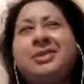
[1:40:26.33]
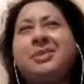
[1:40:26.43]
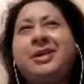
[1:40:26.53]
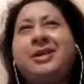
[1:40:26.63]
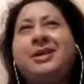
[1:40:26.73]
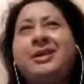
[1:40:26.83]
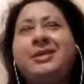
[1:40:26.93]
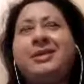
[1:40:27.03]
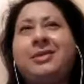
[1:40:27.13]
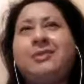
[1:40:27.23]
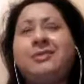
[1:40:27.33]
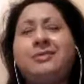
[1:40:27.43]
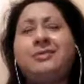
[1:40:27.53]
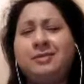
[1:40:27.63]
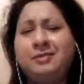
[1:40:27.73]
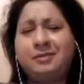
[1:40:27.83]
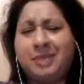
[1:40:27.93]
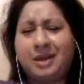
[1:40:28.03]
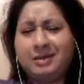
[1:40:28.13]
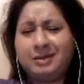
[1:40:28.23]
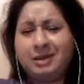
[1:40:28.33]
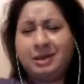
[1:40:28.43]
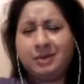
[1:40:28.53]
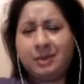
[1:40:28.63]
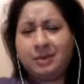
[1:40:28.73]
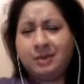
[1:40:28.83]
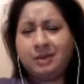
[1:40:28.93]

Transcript: plan that out front of Paisley anyway, weren't they?